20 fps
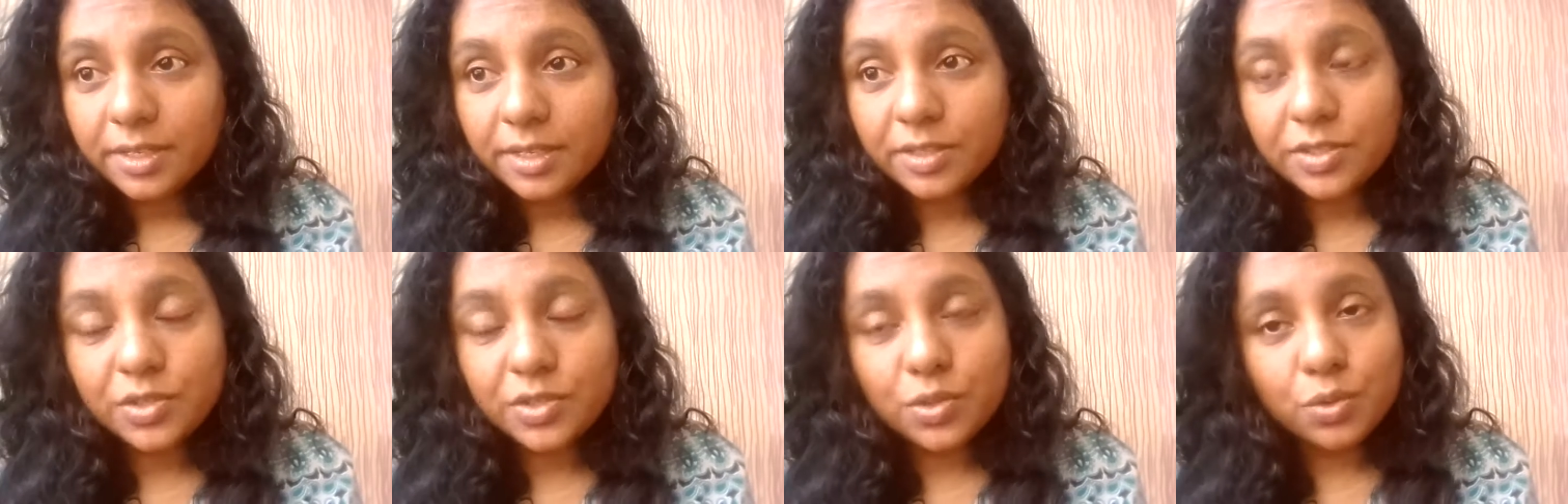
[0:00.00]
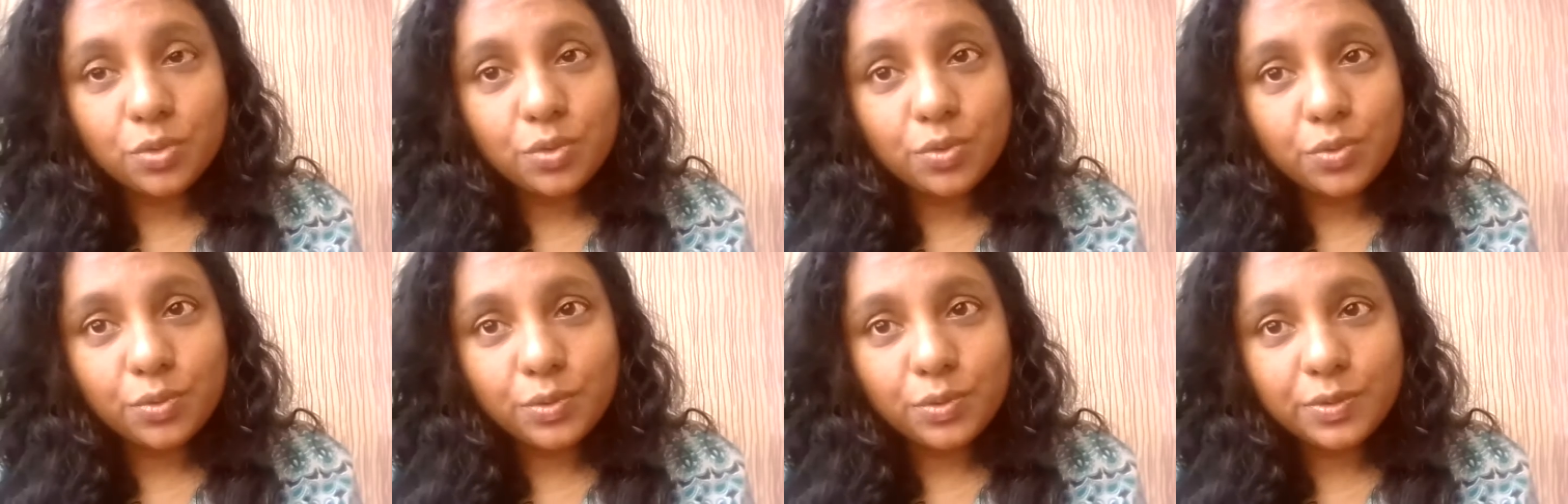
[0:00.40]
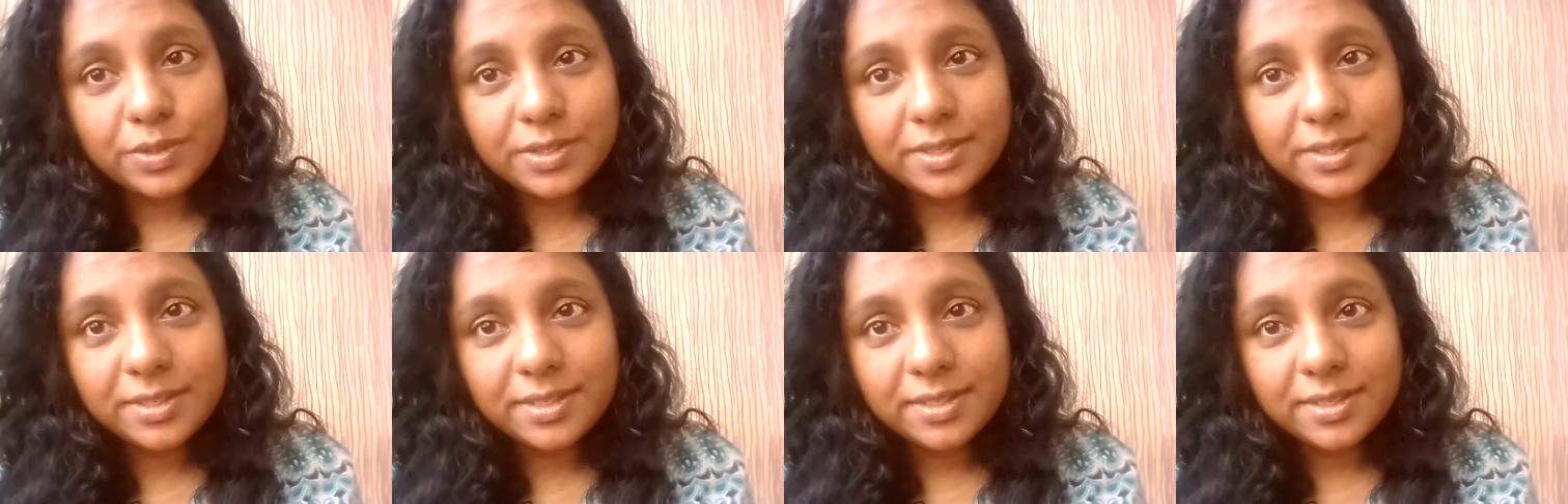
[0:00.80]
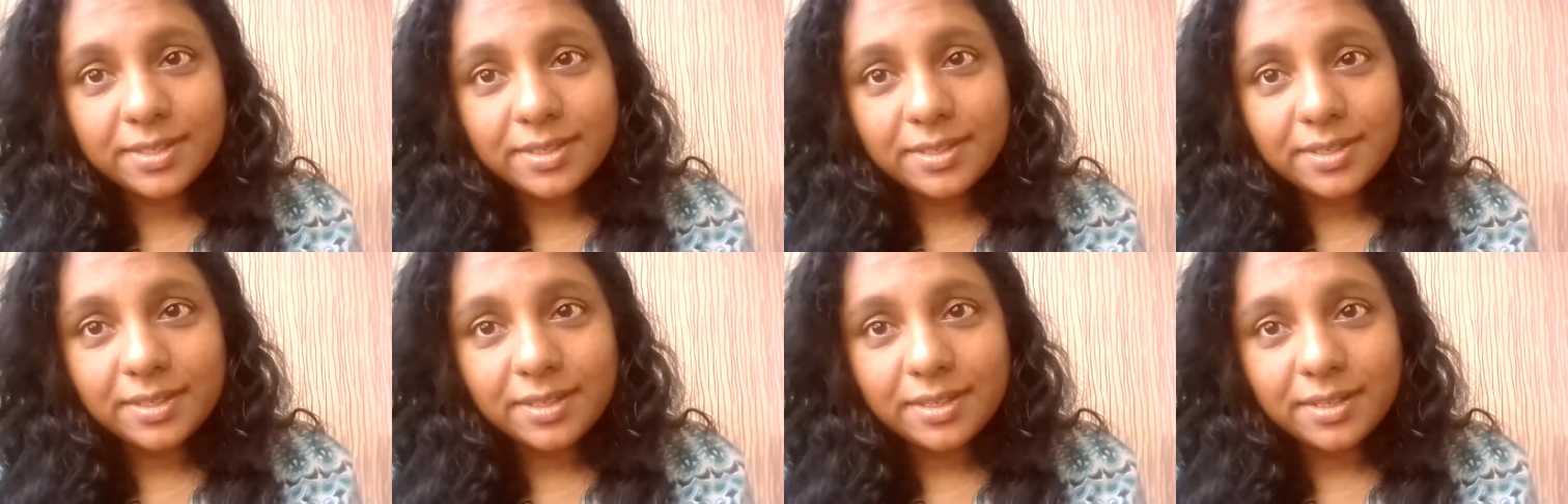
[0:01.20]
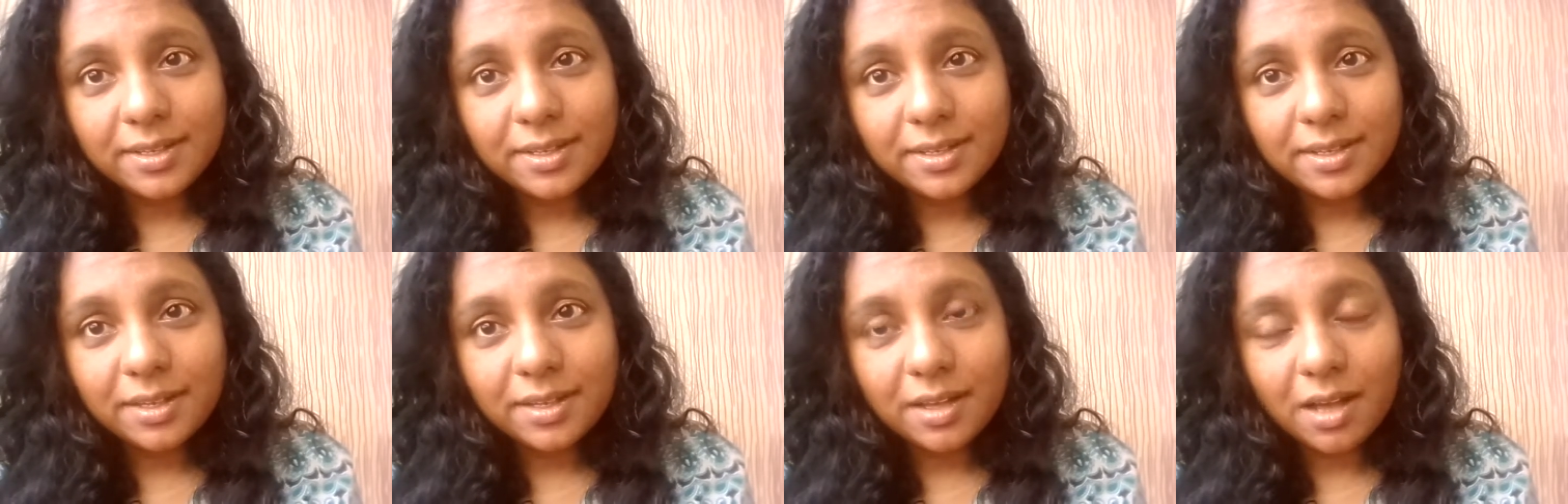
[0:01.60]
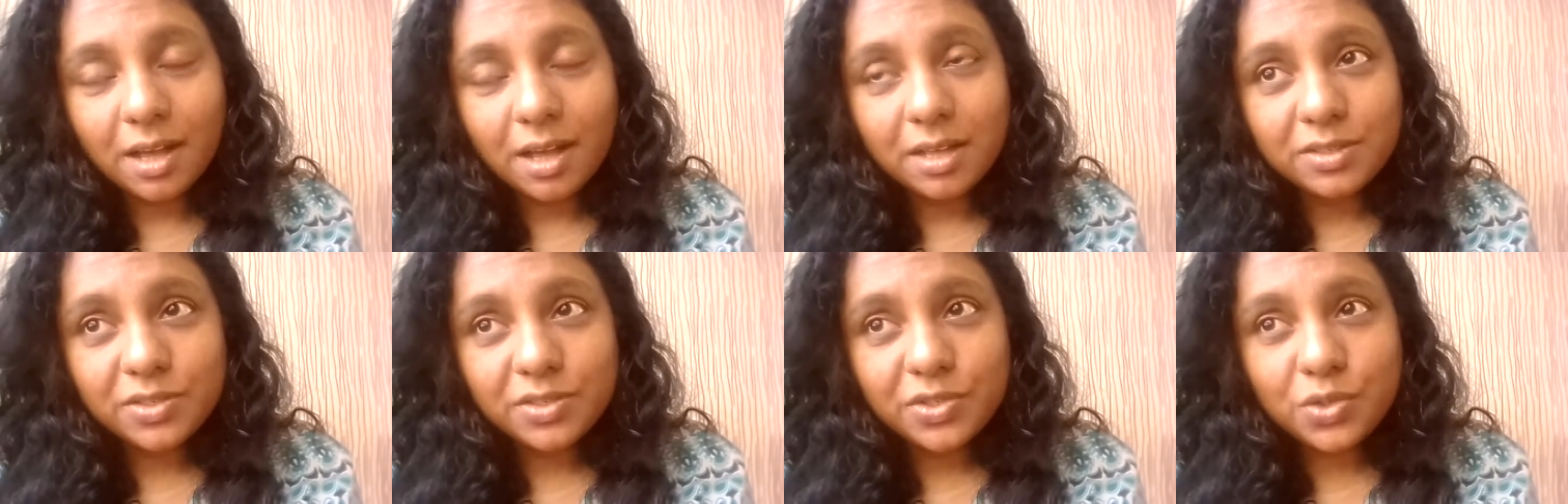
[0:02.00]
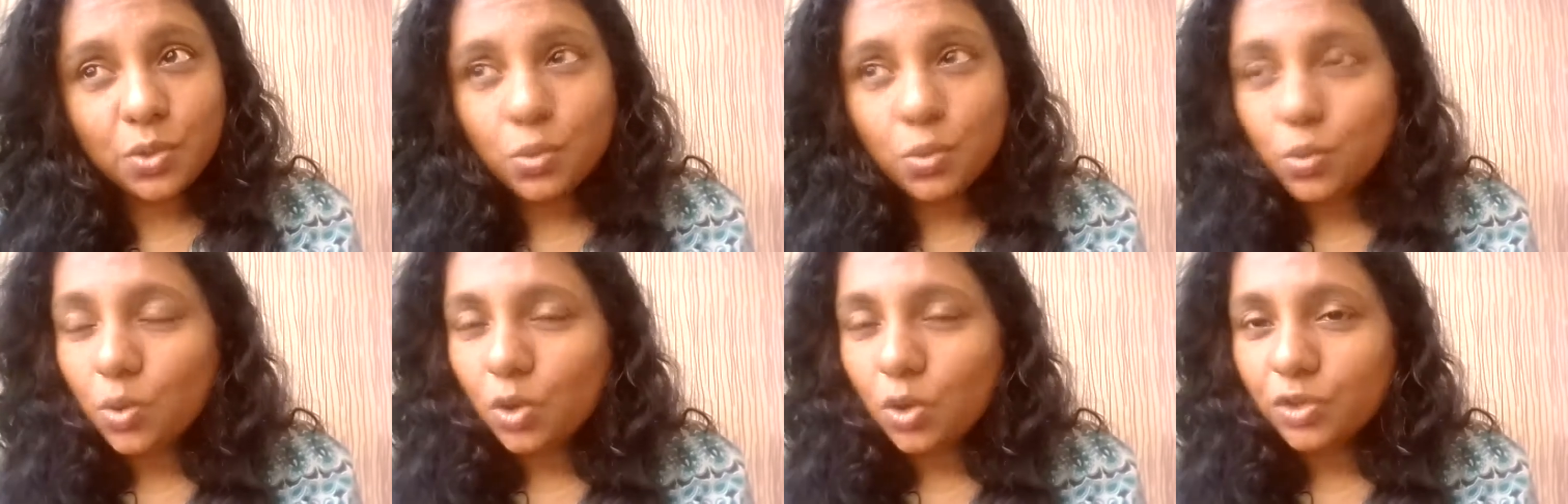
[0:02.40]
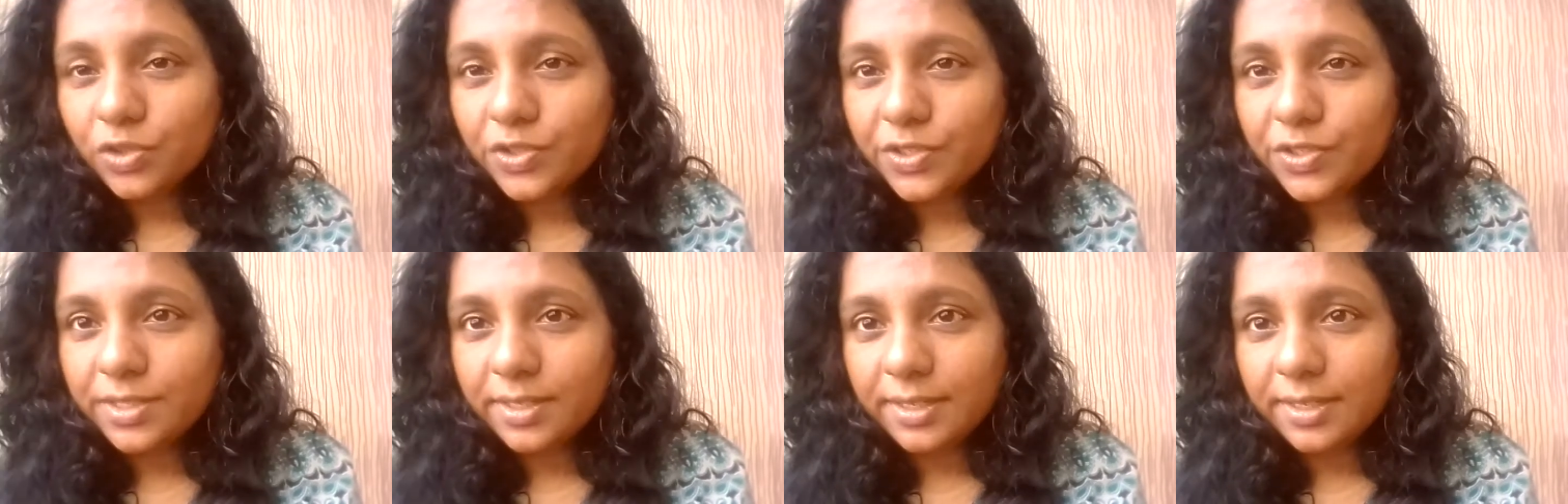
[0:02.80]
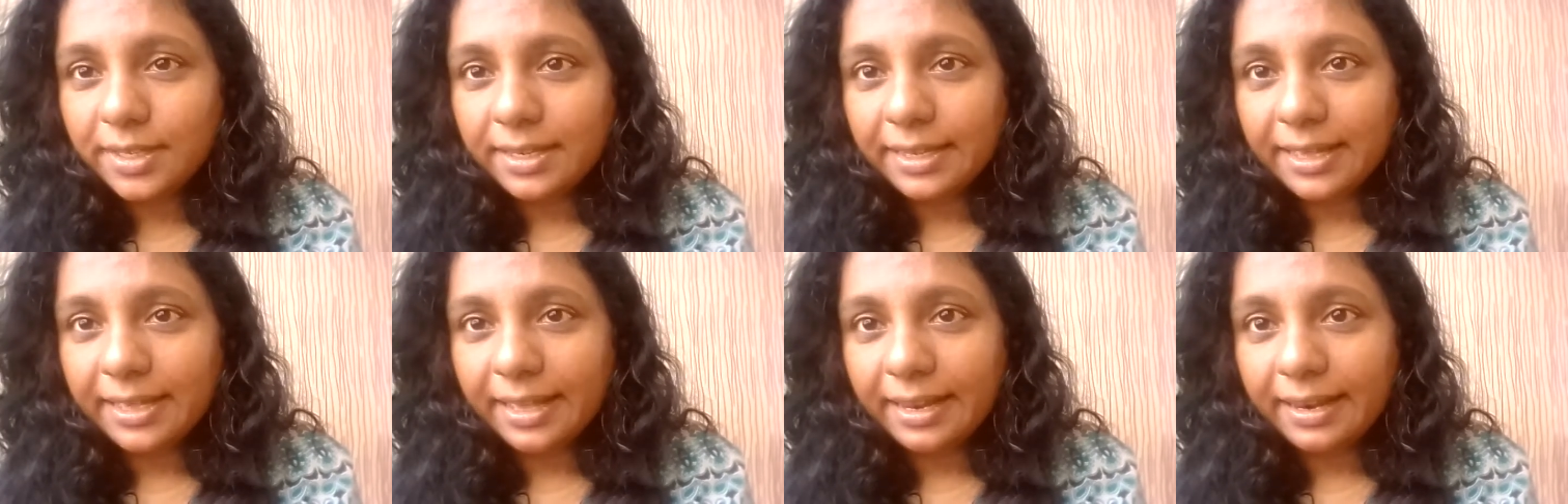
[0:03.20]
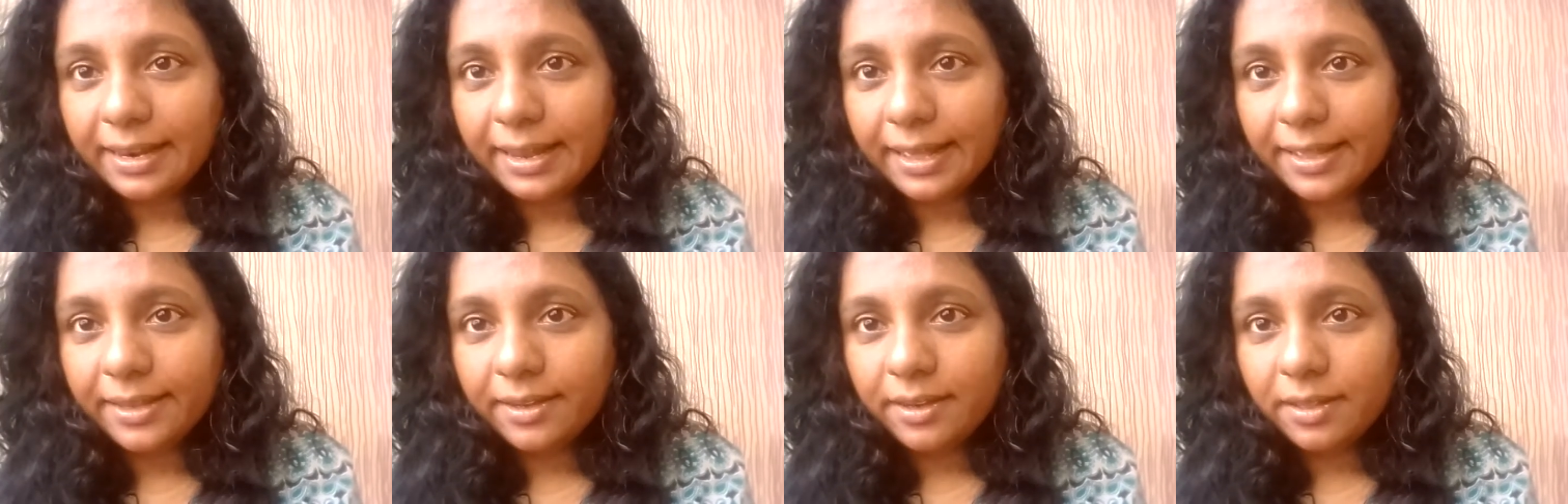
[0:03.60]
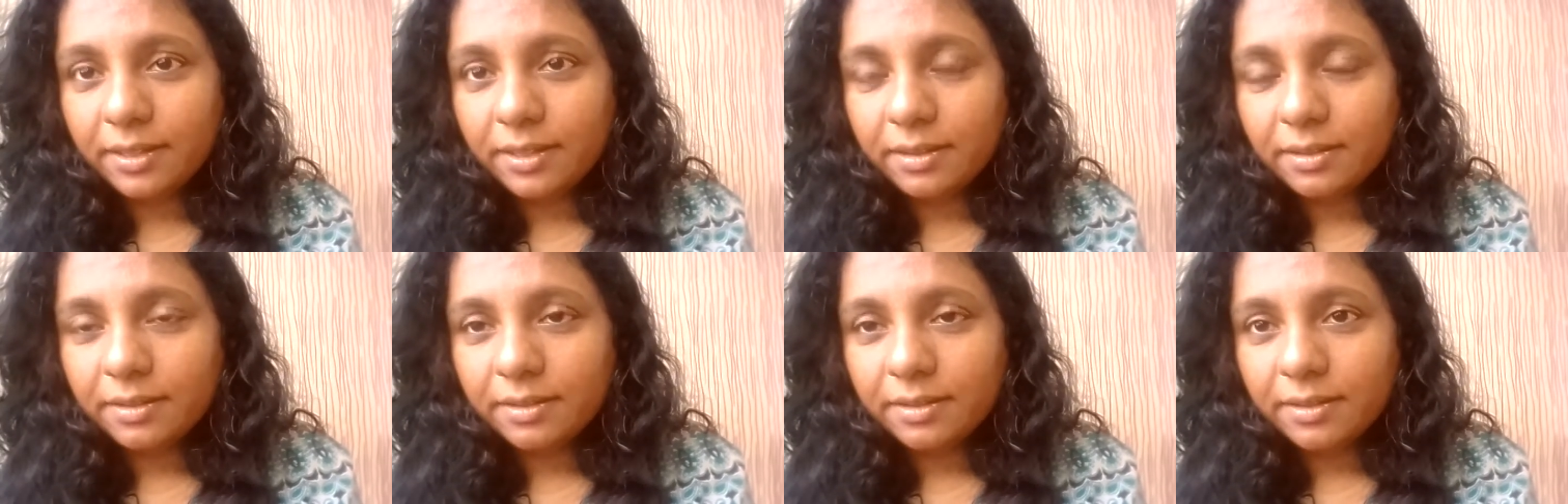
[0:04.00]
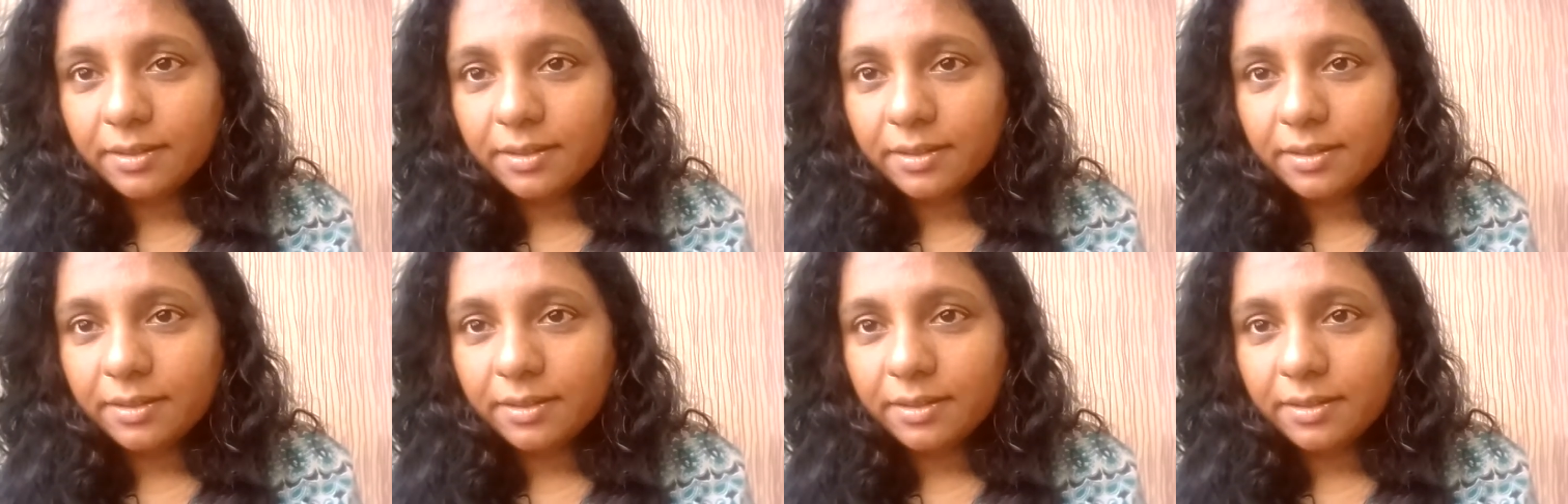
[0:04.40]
And so the roots are so constantly aligning